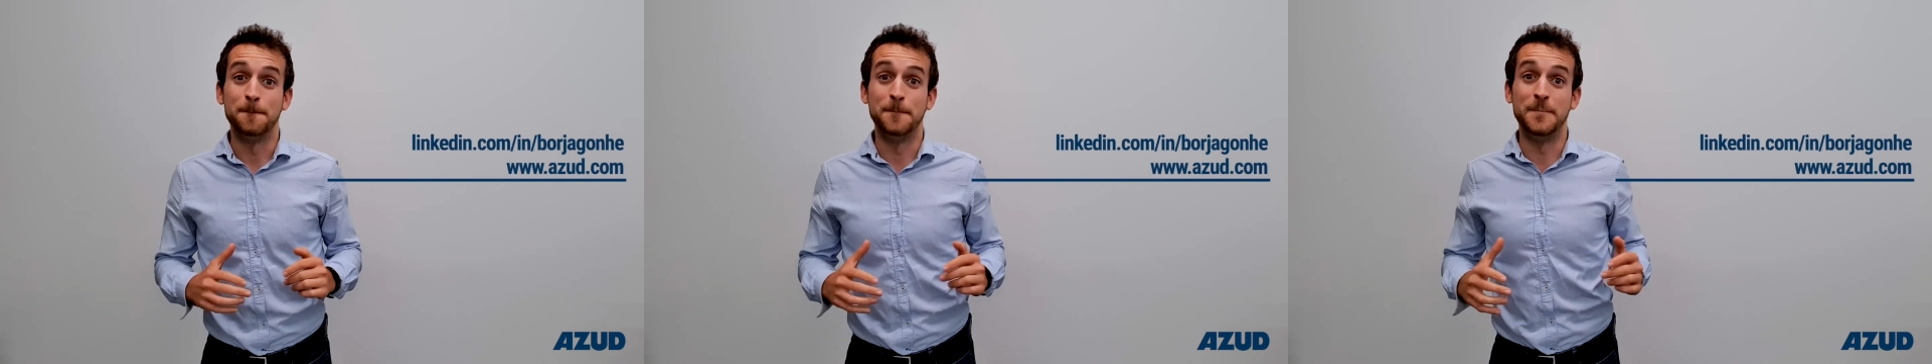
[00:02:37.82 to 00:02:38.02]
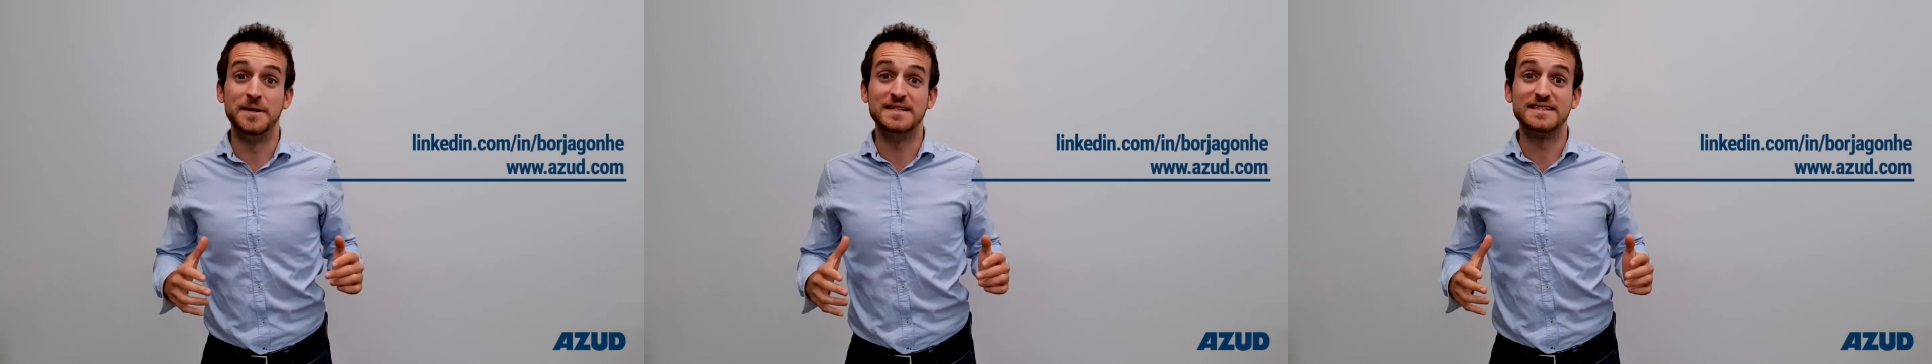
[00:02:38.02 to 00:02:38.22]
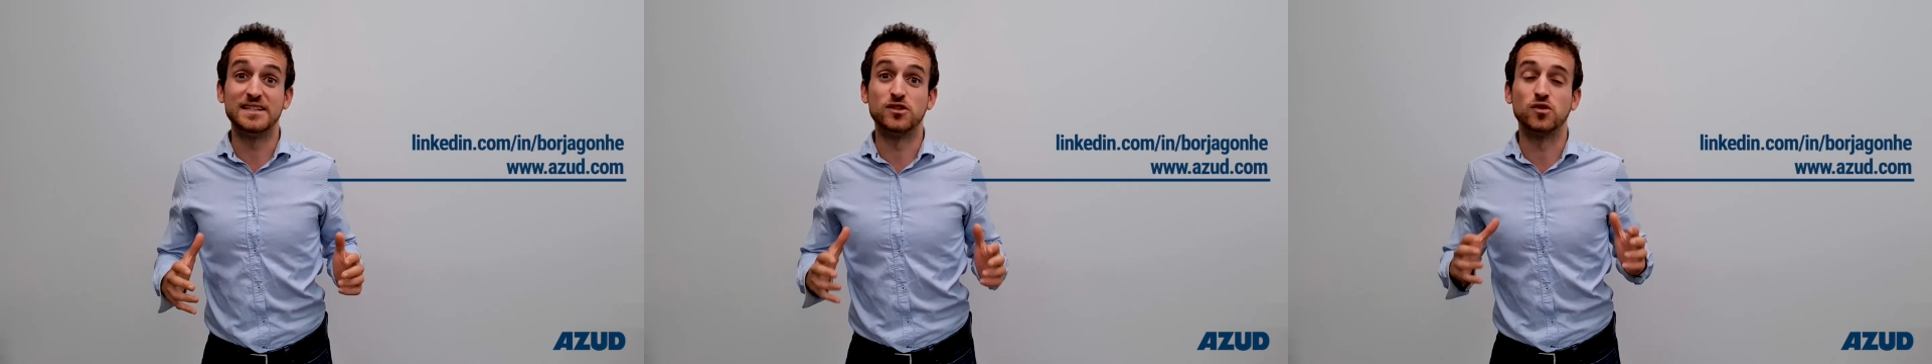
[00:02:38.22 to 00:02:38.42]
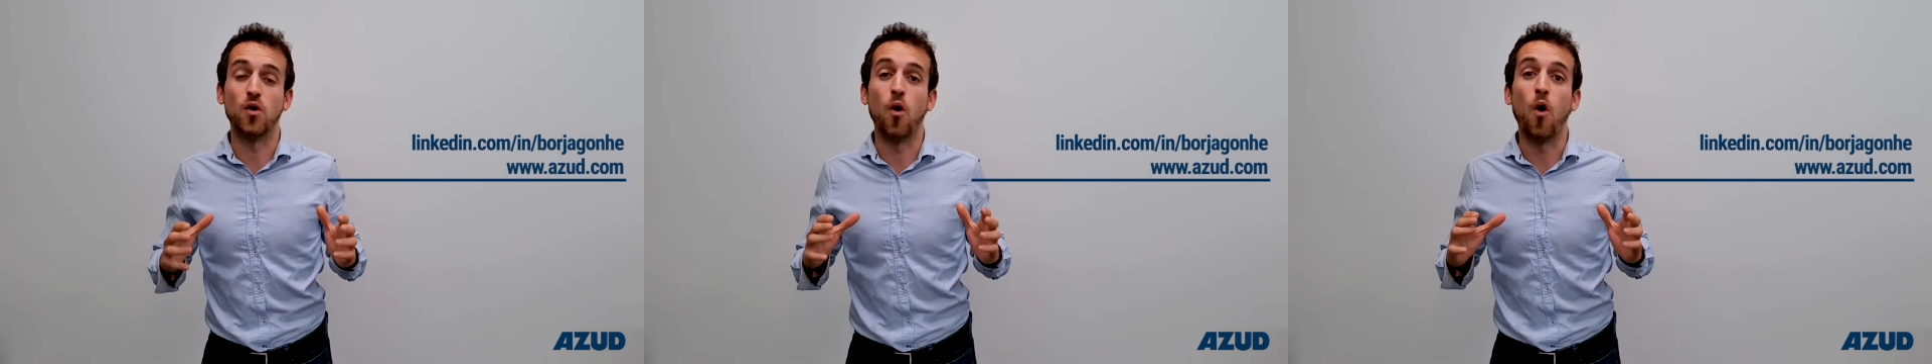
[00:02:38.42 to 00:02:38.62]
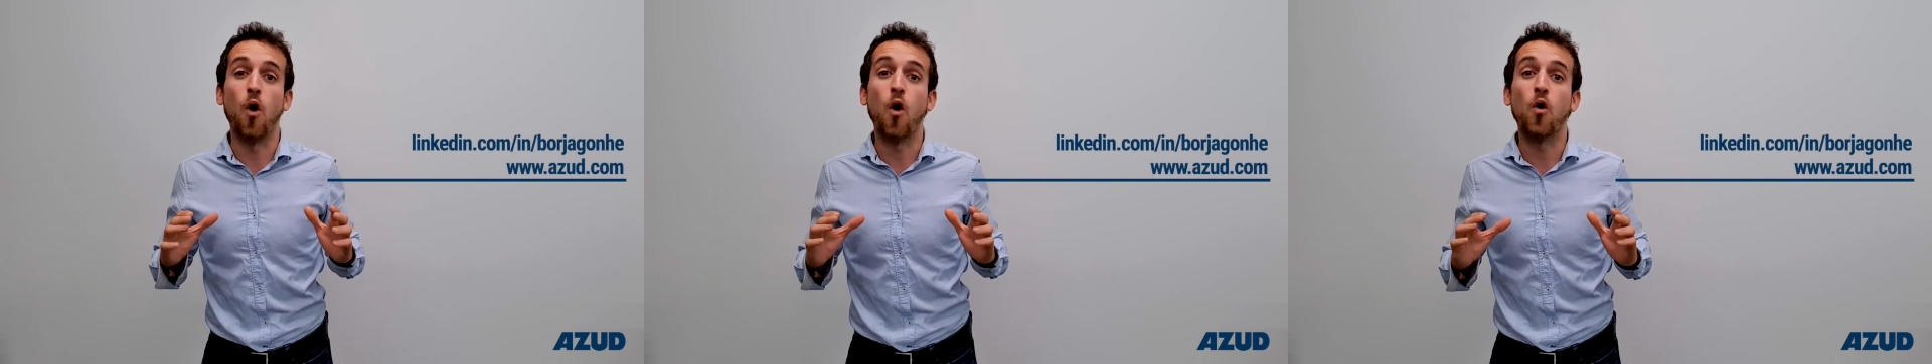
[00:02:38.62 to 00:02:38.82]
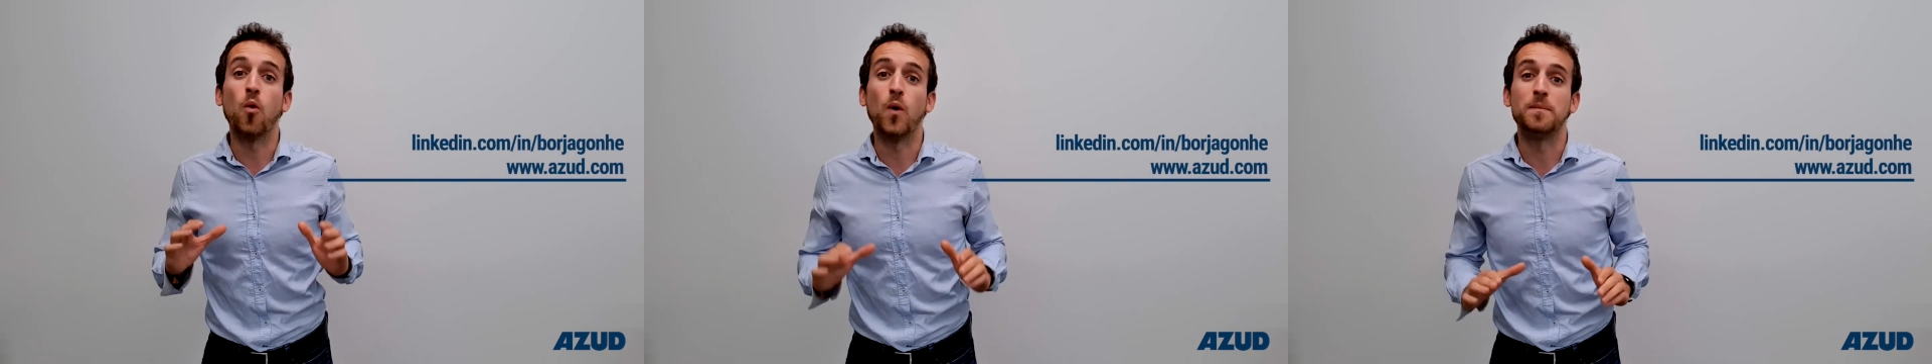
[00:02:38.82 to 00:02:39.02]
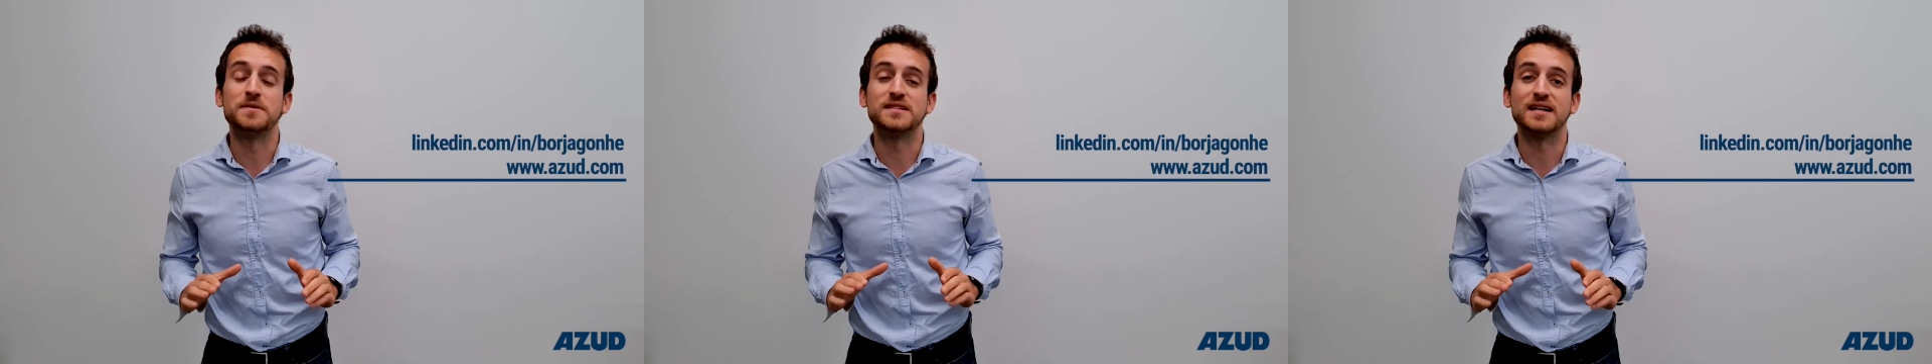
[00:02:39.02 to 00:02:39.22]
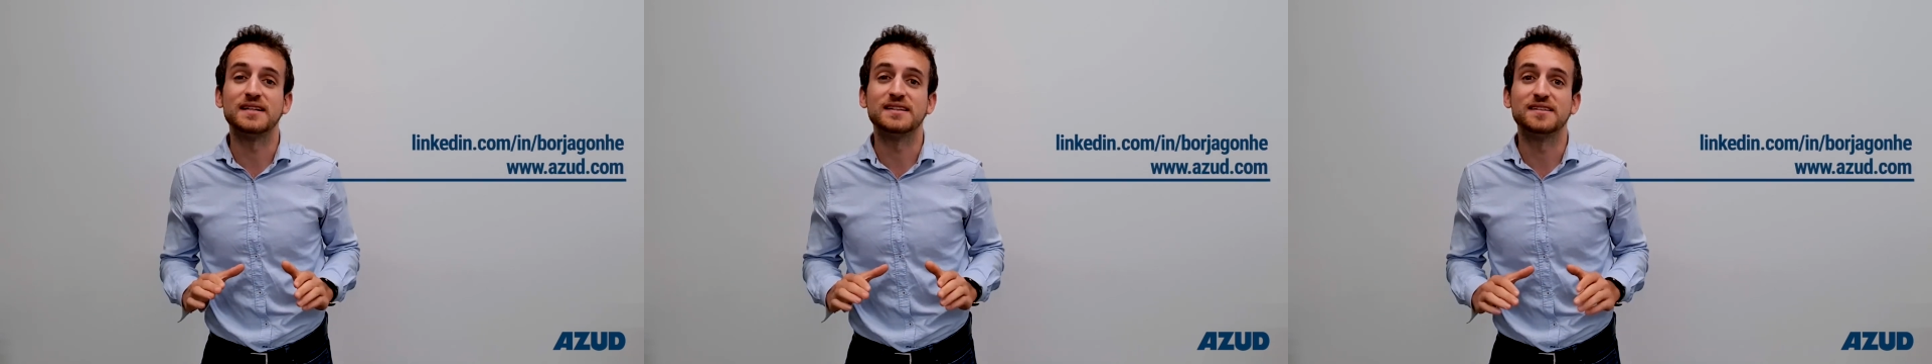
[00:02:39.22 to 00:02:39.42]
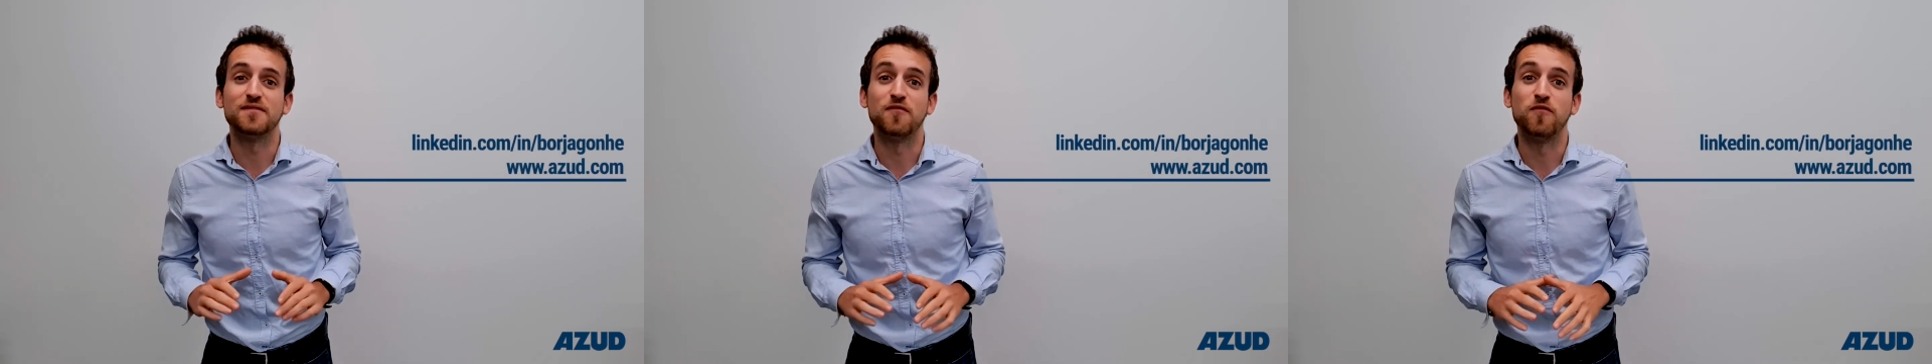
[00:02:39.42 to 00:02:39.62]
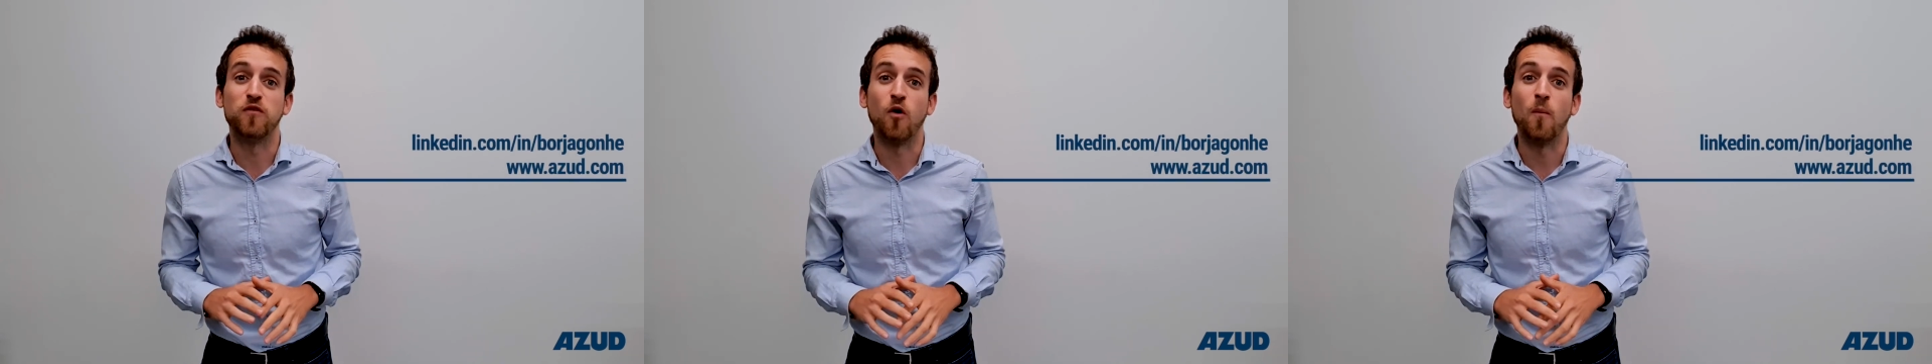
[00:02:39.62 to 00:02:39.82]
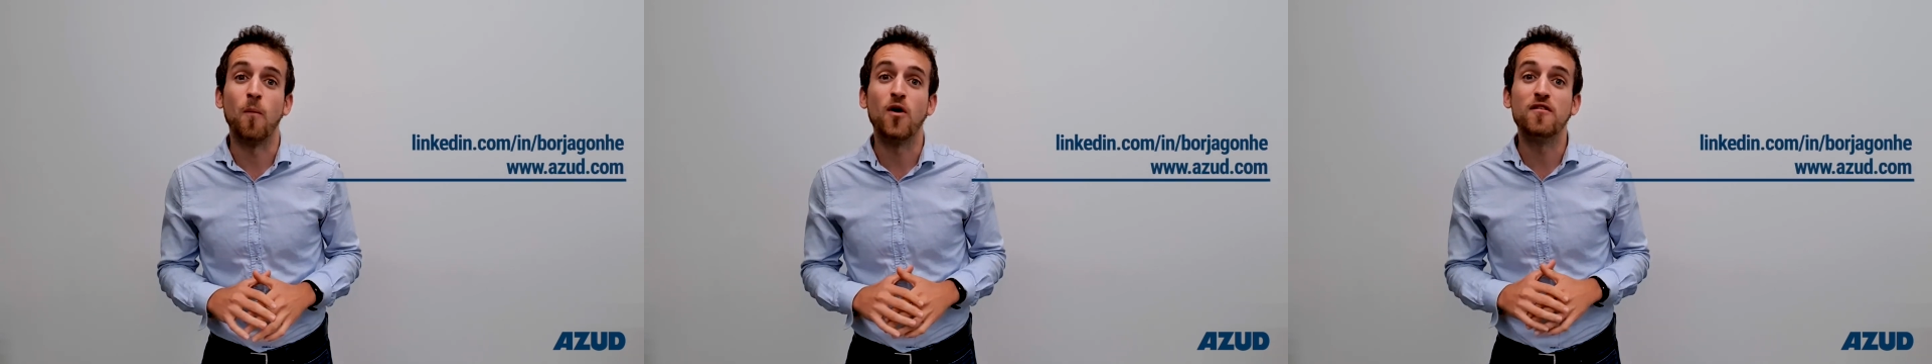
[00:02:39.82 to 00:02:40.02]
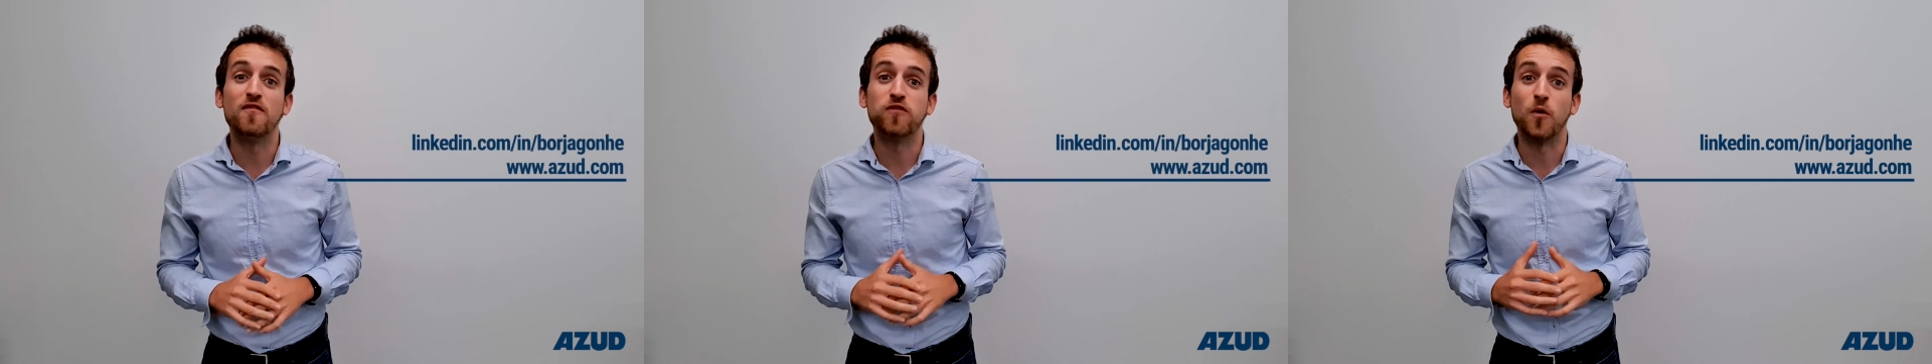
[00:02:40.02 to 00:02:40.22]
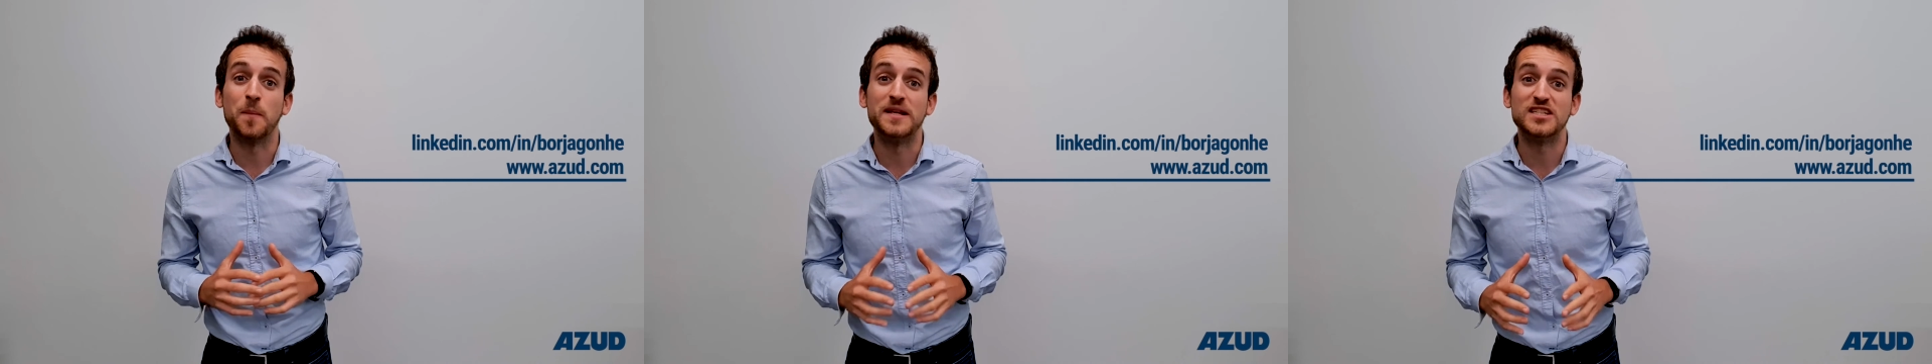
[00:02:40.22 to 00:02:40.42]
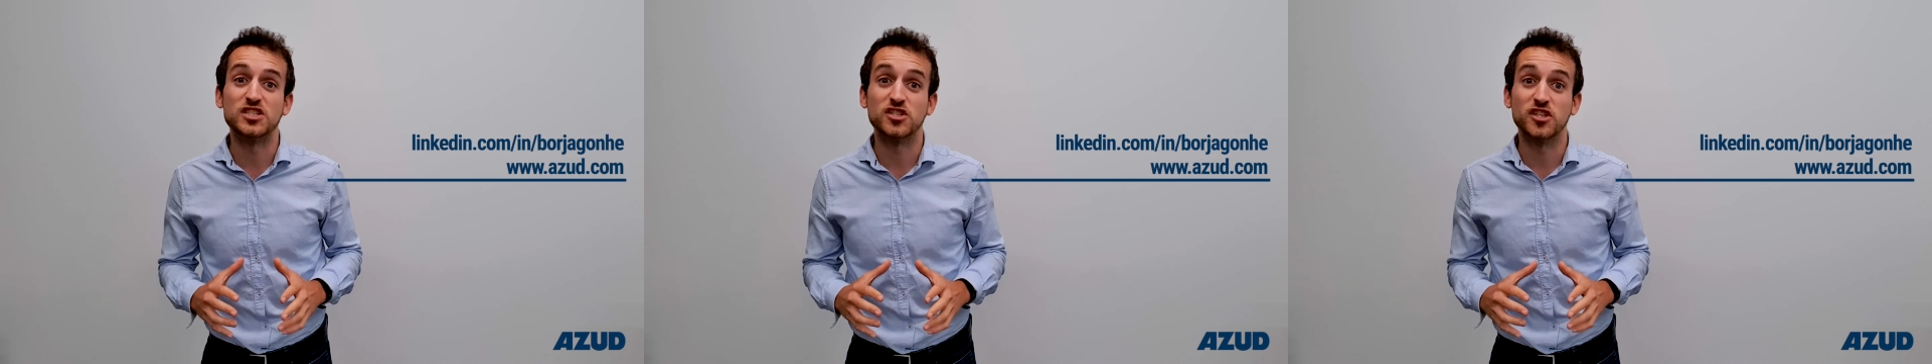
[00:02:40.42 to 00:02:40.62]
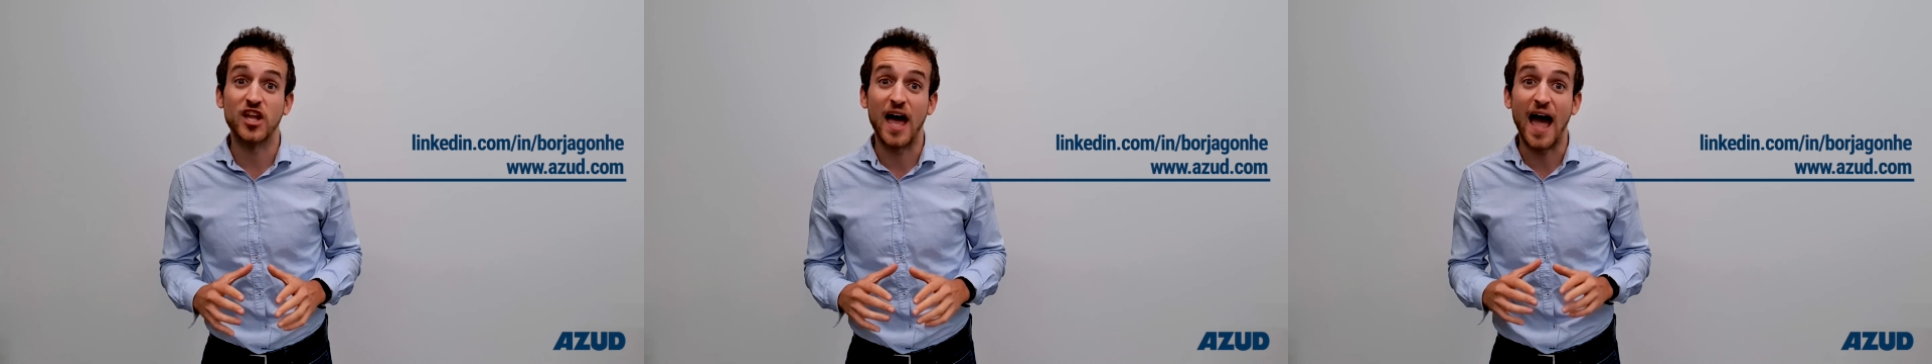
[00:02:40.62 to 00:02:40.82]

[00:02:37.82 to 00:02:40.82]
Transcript: Visit our website for more information